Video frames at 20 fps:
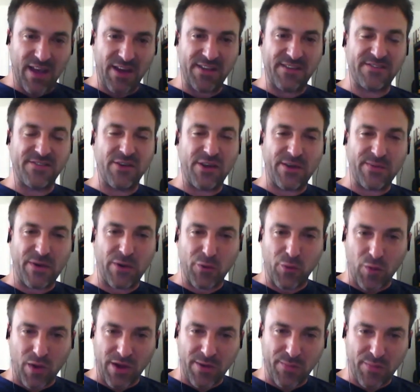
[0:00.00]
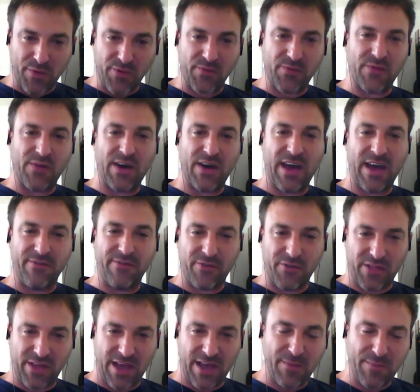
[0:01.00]
And it's not about 1.5
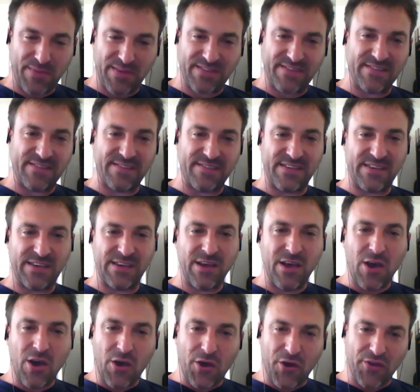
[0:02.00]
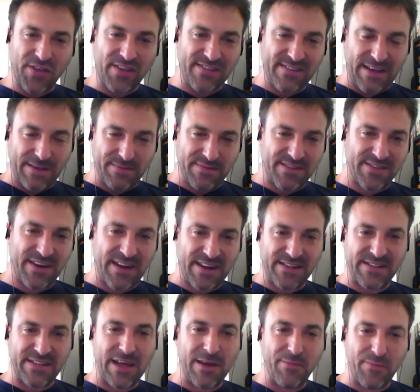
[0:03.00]
or the IPCC or these
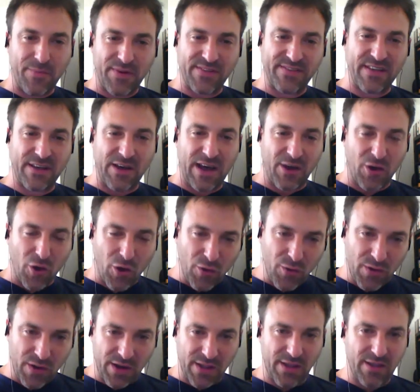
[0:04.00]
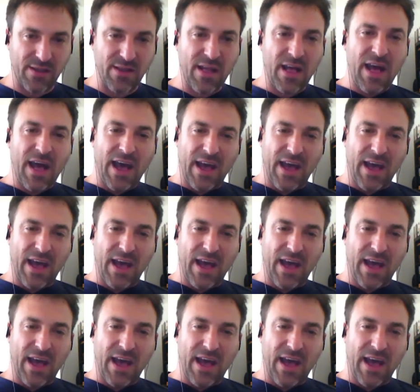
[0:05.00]
abstract numbers only.